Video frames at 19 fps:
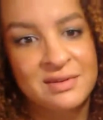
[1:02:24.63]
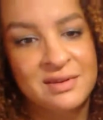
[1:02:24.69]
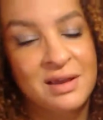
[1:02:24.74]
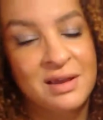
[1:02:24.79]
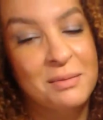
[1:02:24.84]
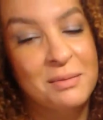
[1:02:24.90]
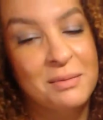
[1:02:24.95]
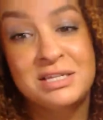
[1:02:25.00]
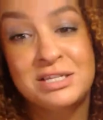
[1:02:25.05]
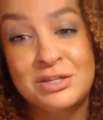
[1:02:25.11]

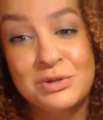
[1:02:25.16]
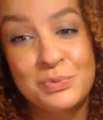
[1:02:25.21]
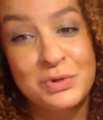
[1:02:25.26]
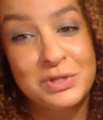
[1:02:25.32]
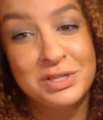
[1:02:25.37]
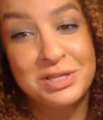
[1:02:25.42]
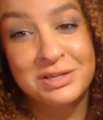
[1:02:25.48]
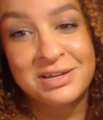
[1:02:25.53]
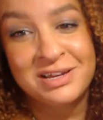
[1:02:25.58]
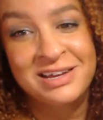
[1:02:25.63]
Messing with
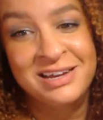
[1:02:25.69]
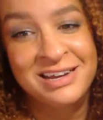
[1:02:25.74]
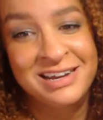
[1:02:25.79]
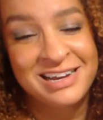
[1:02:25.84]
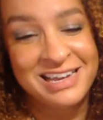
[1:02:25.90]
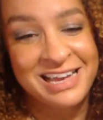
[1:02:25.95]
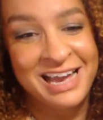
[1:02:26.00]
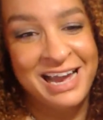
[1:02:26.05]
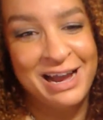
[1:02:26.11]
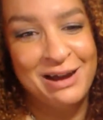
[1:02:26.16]
the
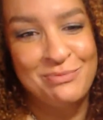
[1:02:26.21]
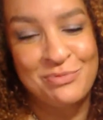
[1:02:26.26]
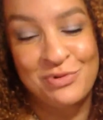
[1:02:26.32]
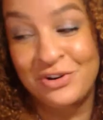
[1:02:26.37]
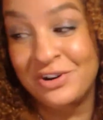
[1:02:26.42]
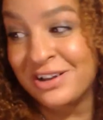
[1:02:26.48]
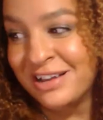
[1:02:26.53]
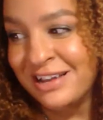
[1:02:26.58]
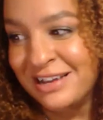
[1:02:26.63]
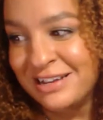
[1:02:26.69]

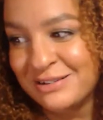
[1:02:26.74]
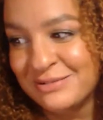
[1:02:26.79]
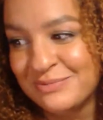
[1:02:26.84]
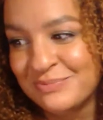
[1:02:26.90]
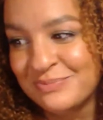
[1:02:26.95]
camera again.